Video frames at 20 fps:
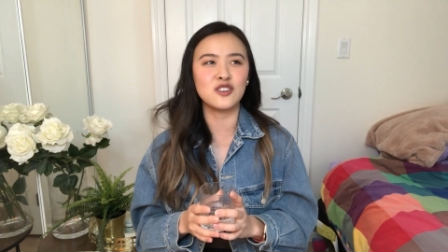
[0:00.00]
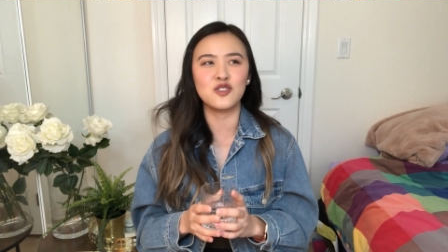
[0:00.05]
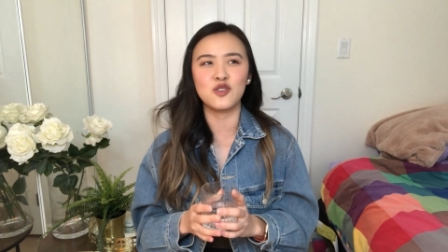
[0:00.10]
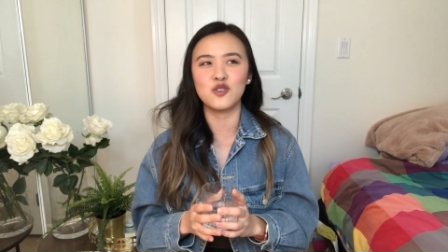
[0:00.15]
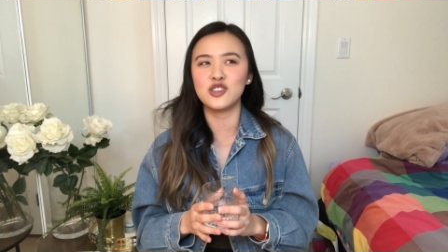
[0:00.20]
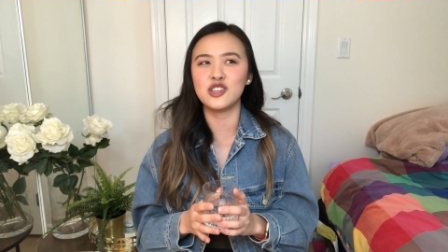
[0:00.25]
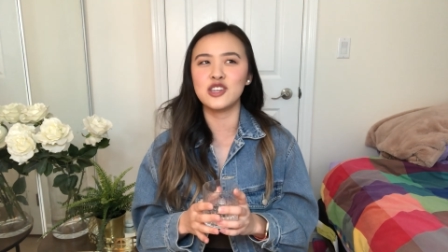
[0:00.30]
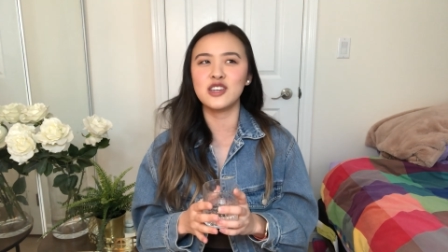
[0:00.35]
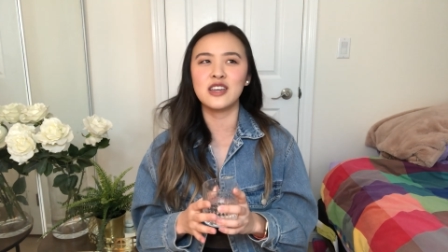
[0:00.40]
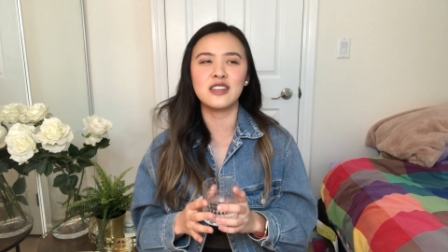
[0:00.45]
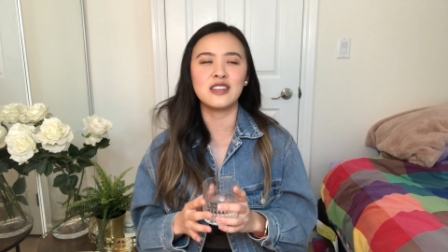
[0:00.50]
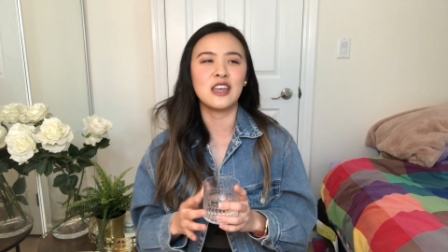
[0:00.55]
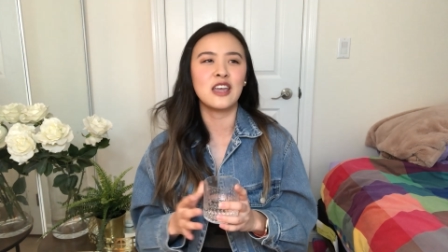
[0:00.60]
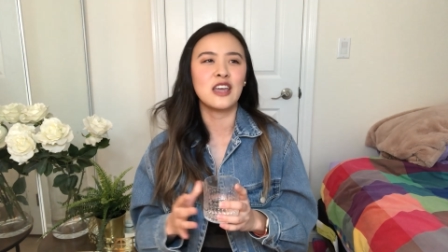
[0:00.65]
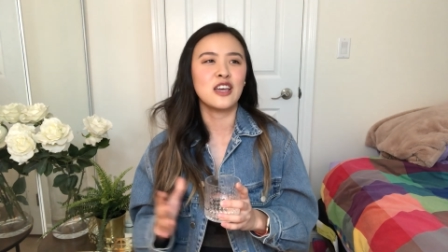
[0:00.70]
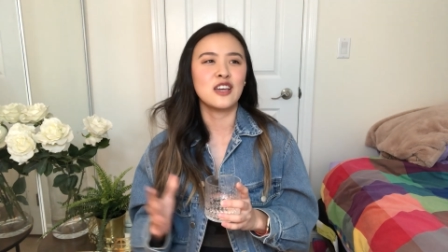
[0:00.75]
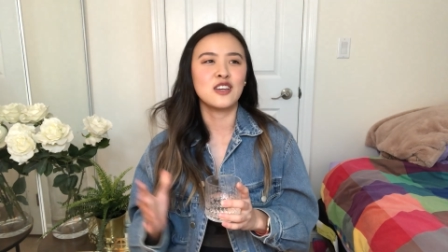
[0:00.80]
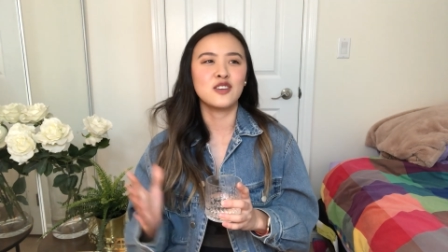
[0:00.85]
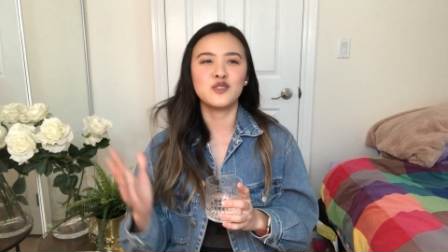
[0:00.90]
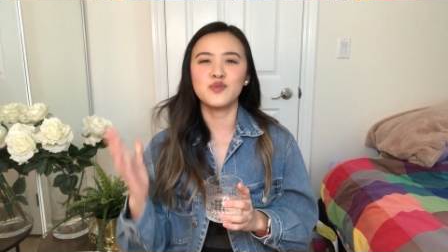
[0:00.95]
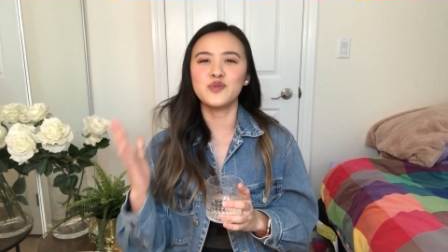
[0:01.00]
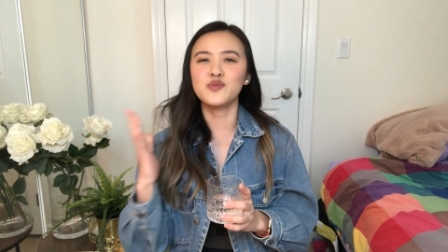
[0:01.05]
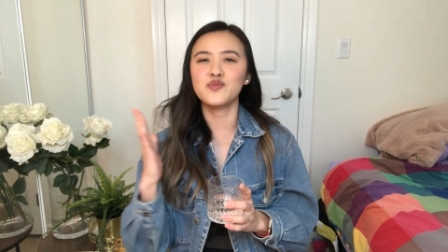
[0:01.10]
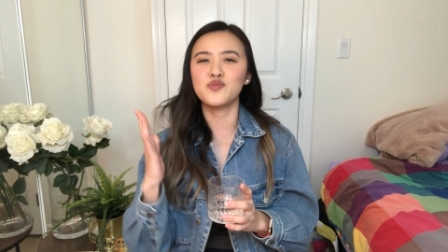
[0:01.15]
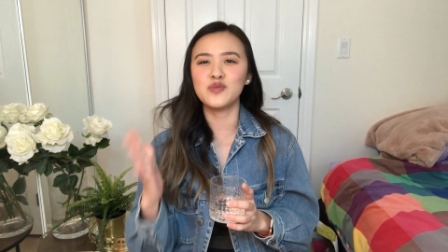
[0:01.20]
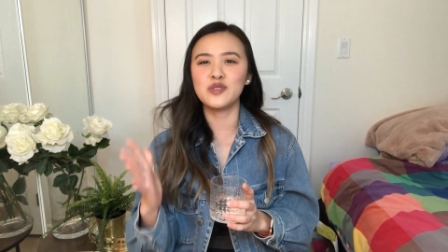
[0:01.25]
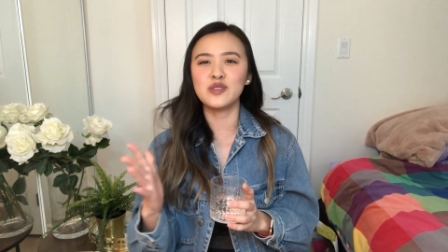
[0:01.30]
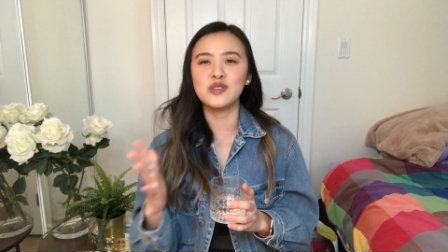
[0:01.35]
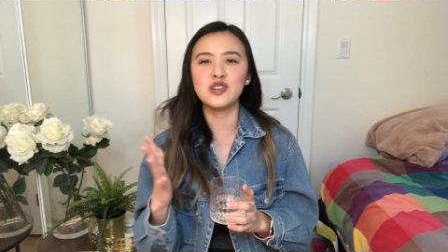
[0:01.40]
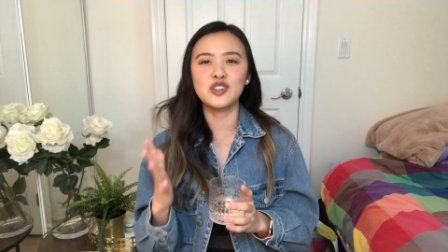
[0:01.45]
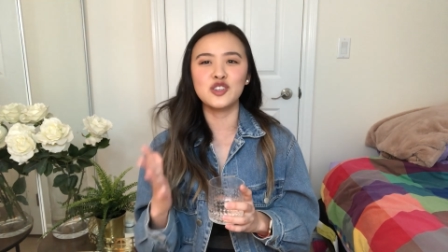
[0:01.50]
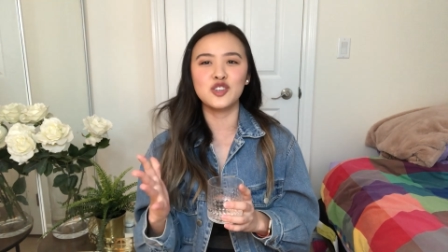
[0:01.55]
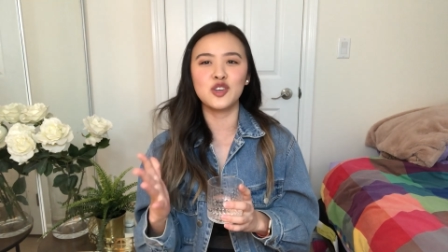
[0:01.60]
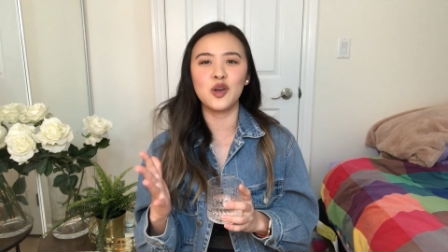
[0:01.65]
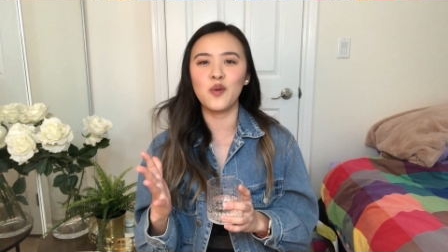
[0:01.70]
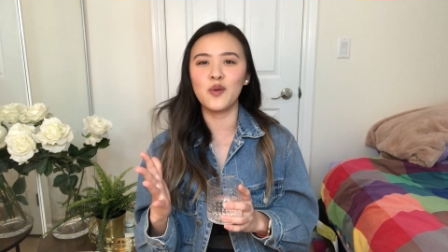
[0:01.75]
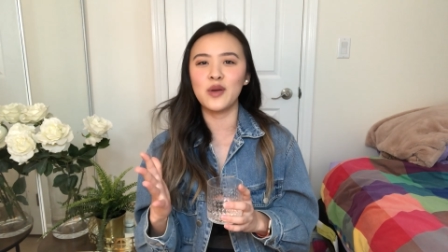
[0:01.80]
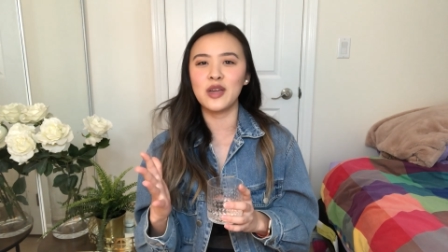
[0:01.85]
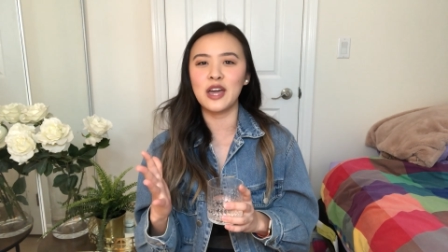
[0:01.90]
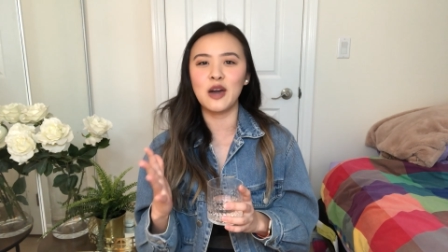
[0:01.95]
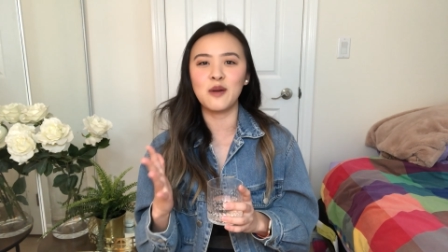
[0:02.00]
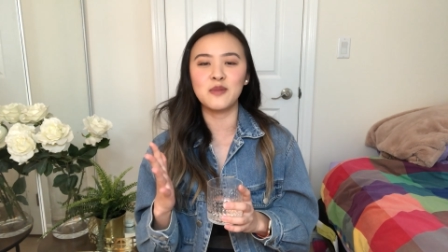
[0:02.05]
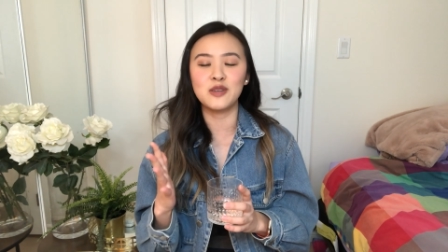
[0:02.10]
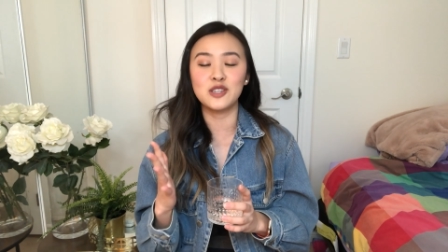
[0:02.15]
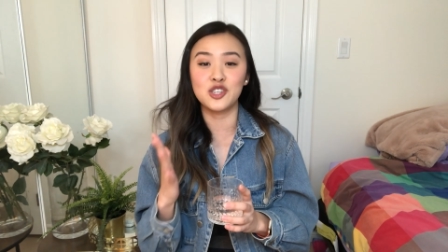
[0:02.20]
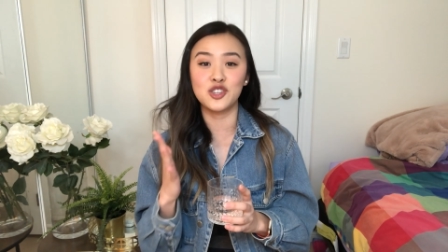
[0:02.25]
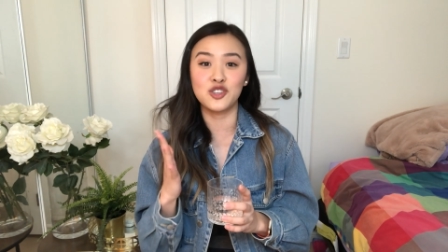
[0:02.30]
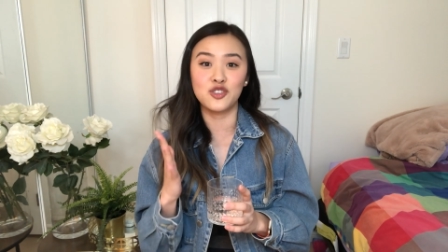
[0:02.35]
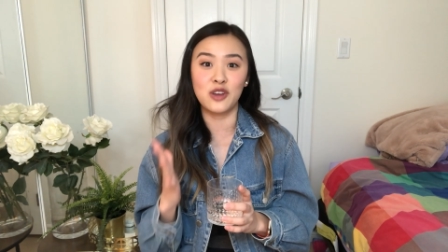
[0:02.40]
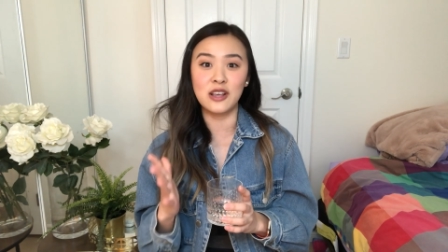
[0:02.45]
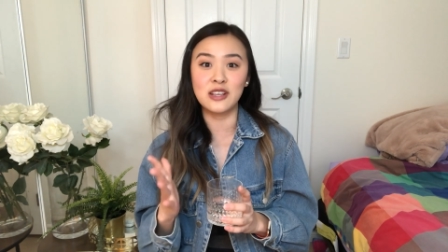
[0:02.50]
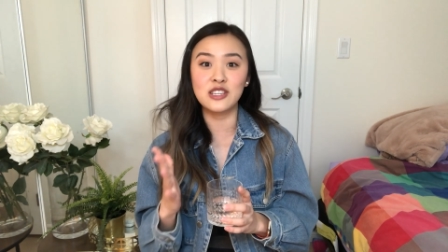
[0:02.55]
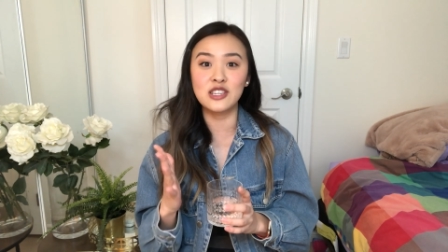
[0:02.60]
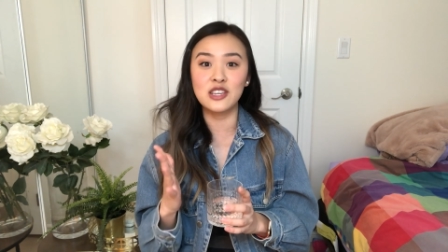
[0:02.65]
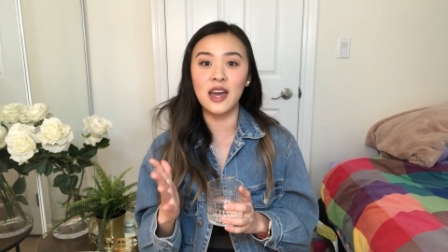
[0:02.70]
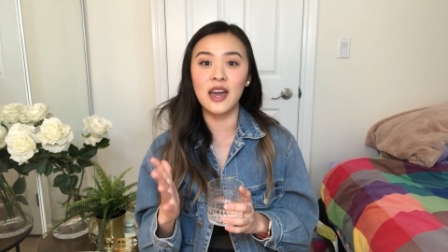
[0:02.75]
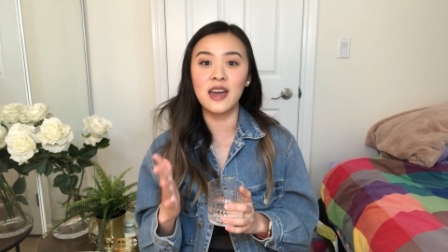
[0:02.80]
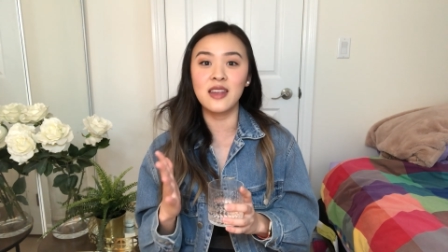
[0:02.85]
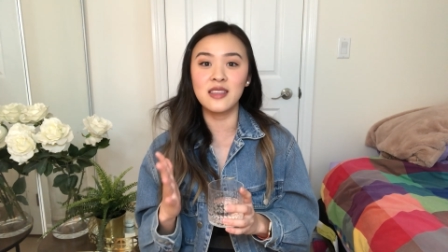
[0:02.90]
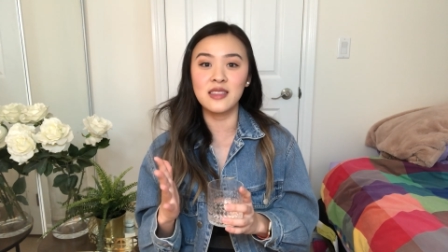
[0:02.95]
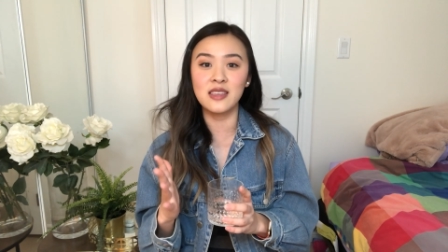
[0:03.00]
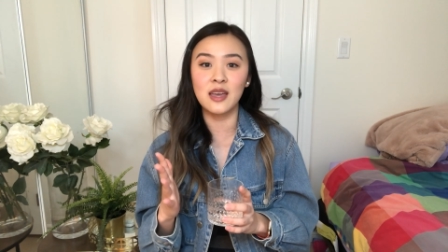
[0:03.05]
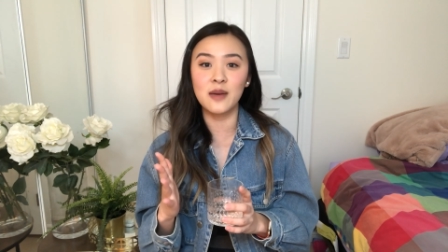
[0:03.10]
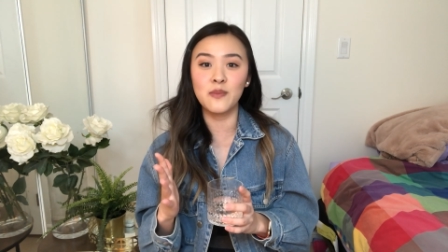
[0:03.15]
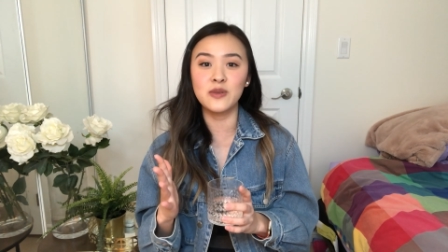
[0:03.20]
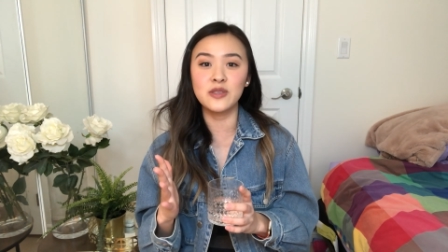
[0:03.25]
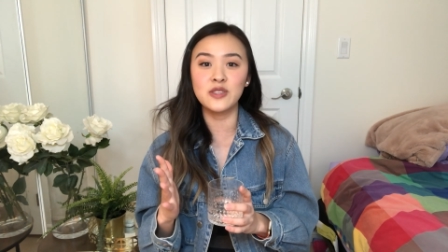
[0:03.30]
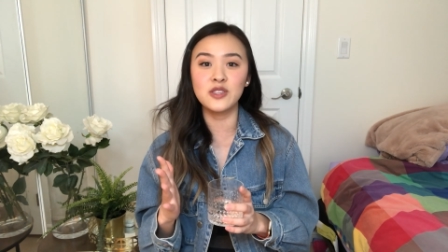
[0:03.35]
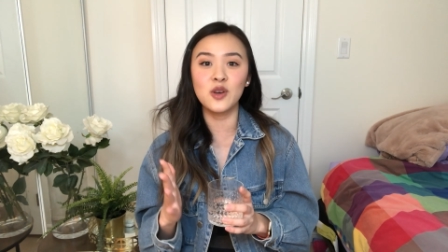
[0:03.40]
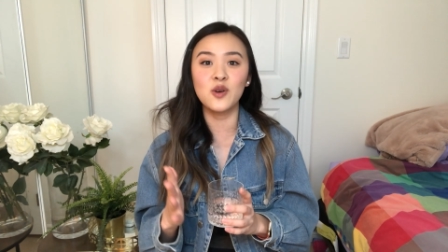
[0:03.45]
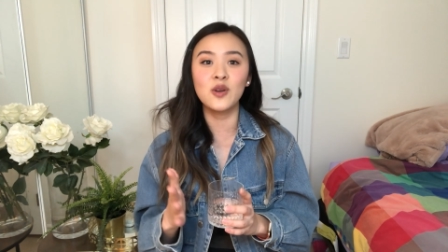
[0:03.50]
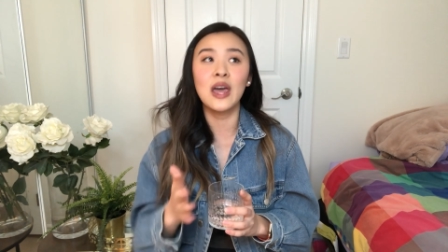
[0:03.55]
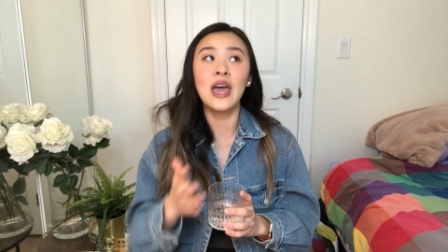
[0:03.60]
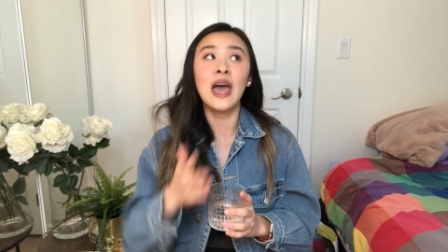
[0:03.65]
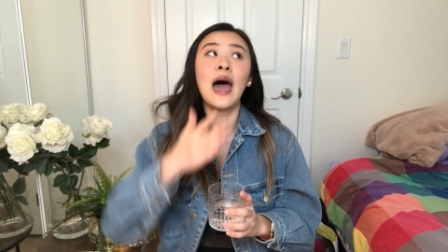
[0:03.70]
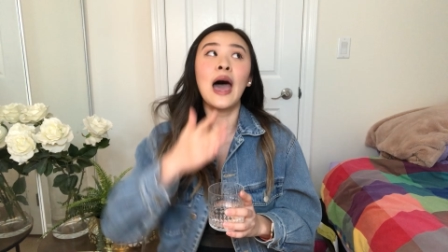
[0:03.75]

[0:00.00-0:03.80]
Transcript: she was really showing how much strength she had in the episode